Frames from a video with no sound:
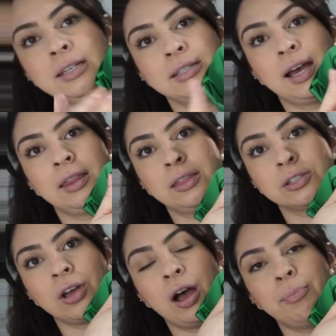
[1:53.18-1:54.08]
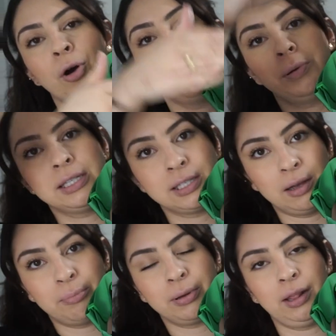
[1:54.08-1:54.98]
is that the top opens
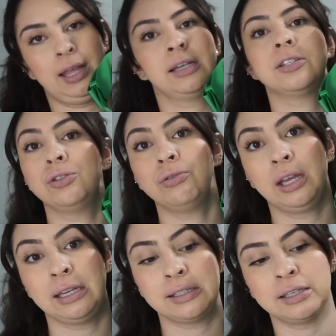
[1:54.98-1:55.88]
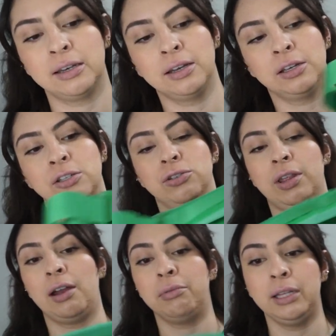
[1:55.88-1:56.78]
up like a suitcase. So
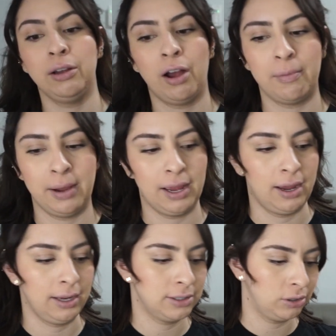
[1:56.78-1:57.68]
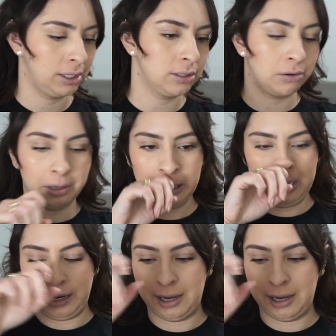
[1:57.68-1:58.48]
that really caught my eye. So let's go ahead